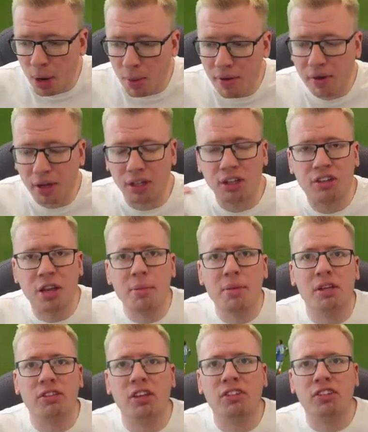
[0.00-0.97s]
we've got the team
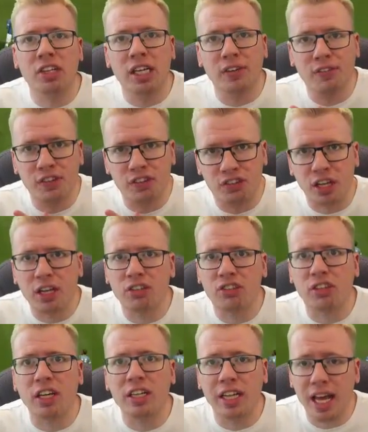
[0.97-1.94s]
of the season Gylfi
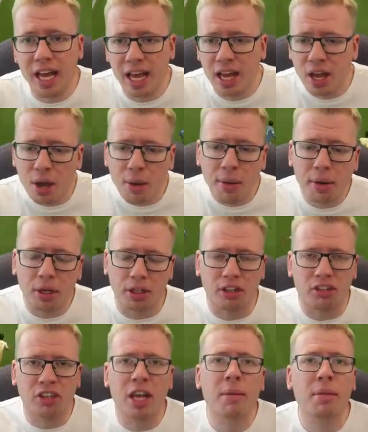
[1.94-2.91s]
Sigurdsson in there, we've got
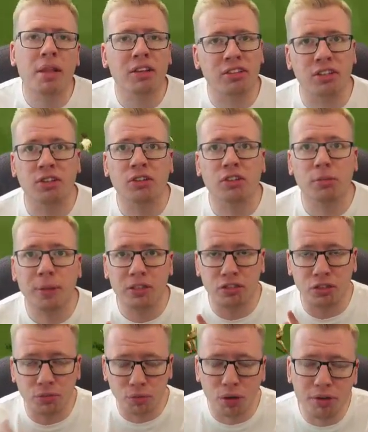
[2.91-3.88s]
the team of the season
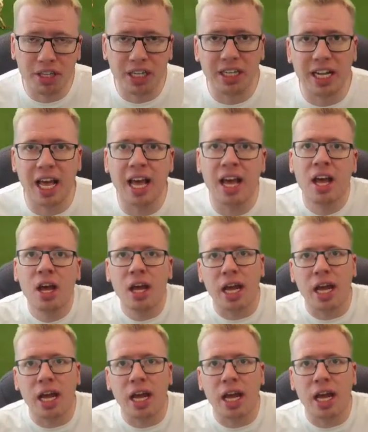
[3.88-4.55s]
Sebastian Rudy in there.